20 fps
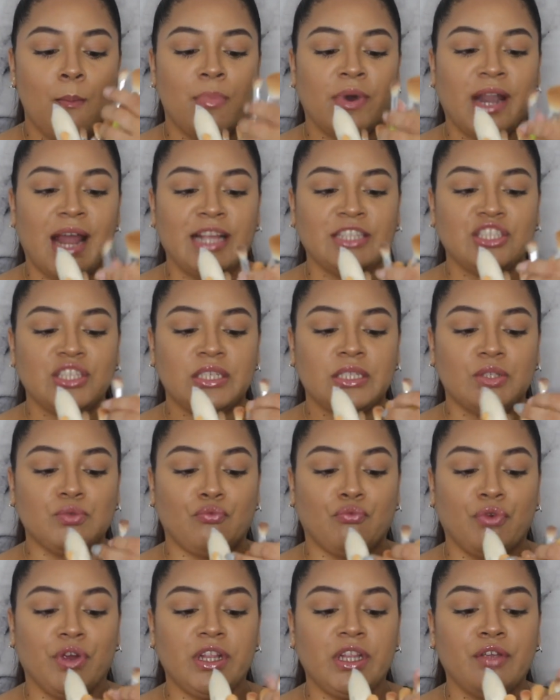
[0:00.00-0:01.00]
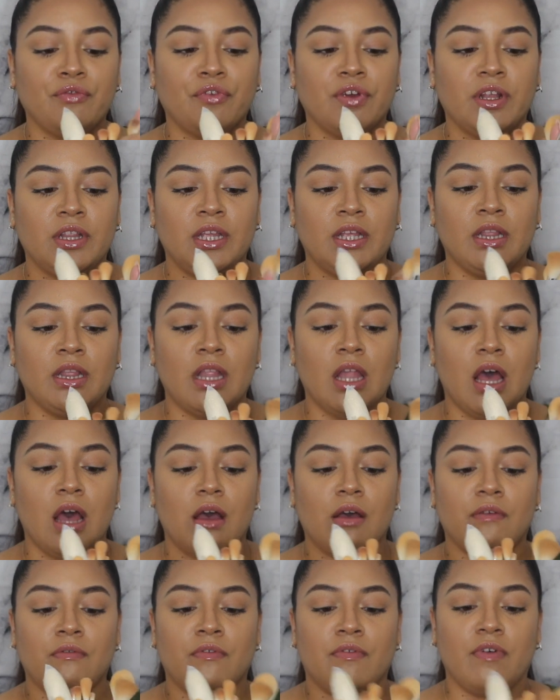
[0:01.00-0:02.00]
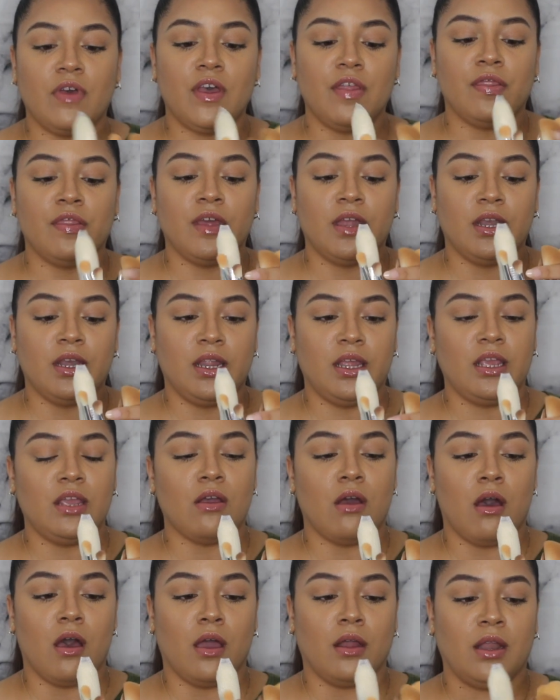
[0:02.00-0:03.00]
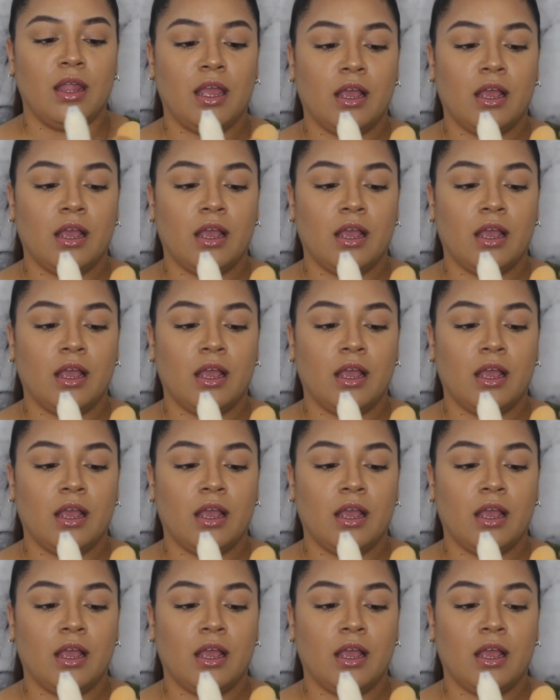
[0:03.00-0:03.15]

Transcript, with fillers: but I just really love the neon.